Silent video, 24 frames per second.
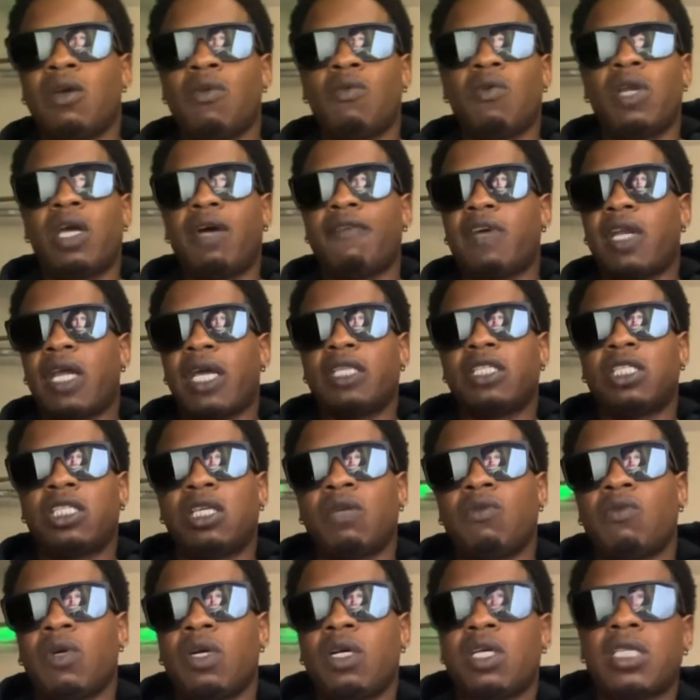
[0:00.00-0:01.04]
whatever that
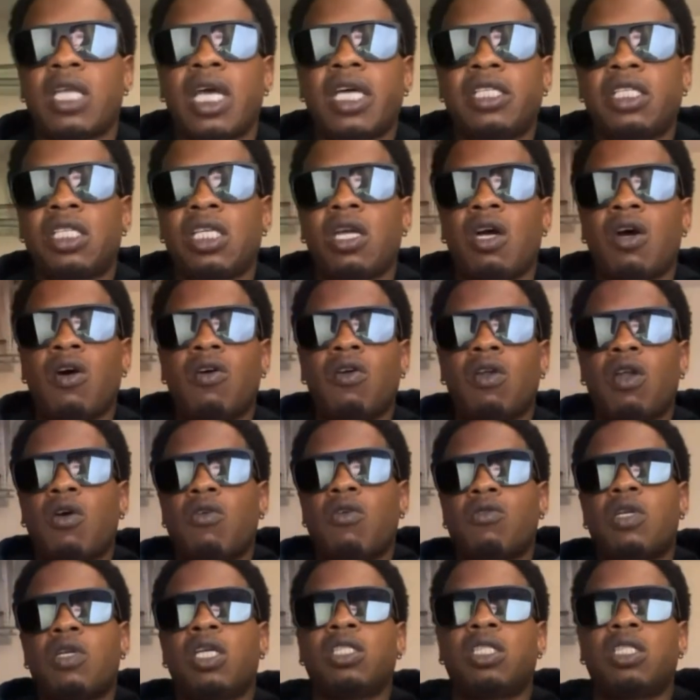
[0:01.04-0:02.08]
shit was, that shit all
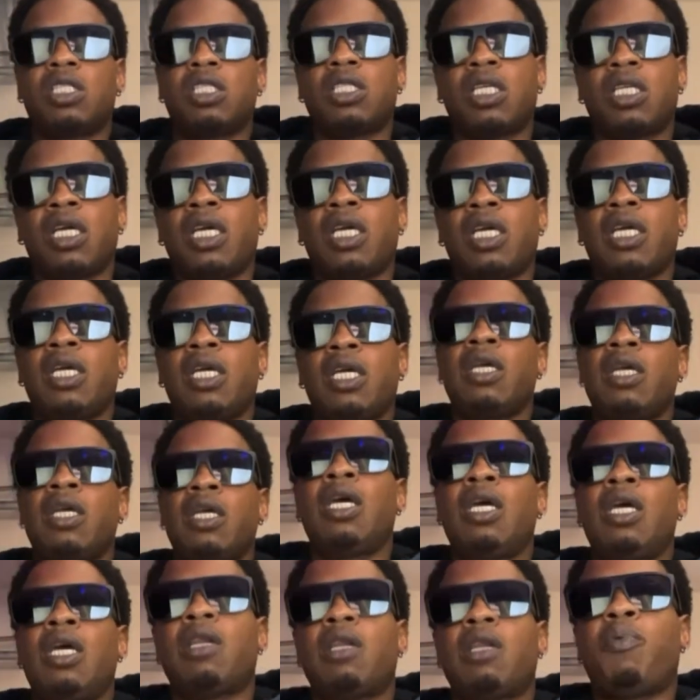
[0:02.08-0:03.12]
on us, she did.
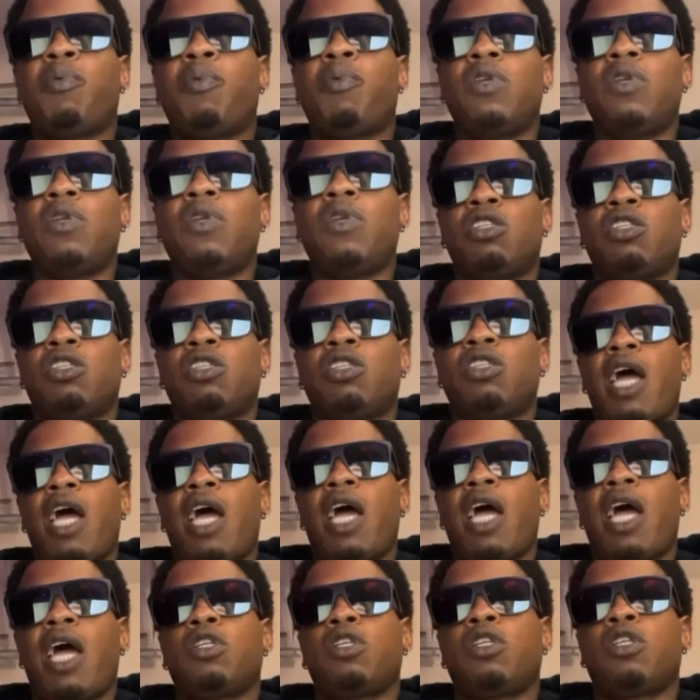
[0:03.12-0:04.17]
The police grab
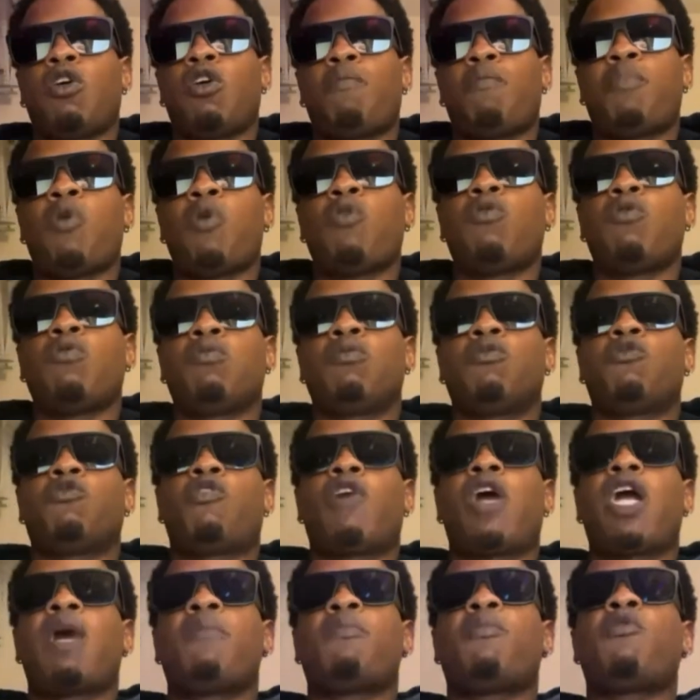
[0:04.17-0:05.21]
us, look, boom,
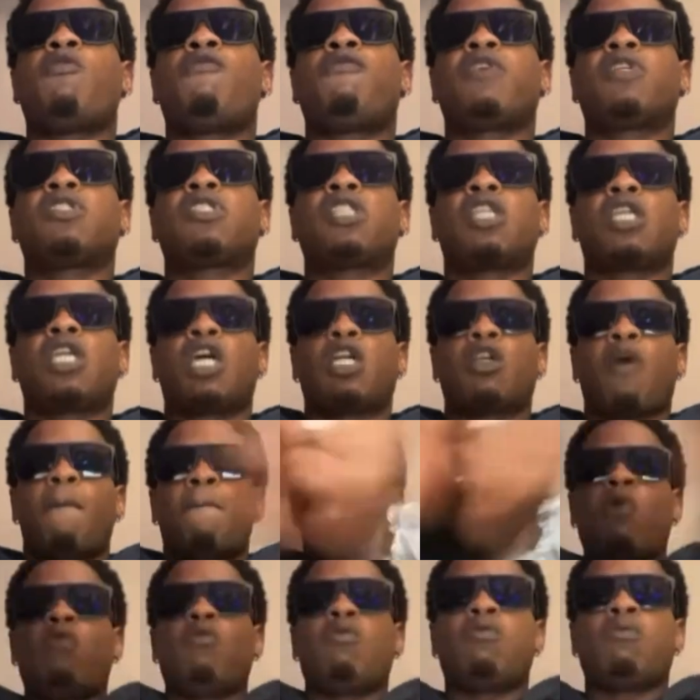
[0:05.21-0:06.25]
ran both of us together,
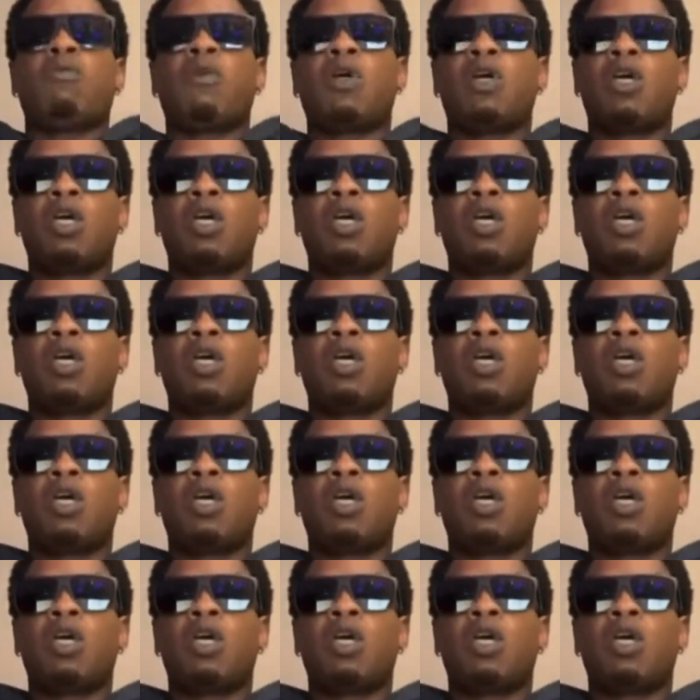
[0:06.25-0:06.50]
boom.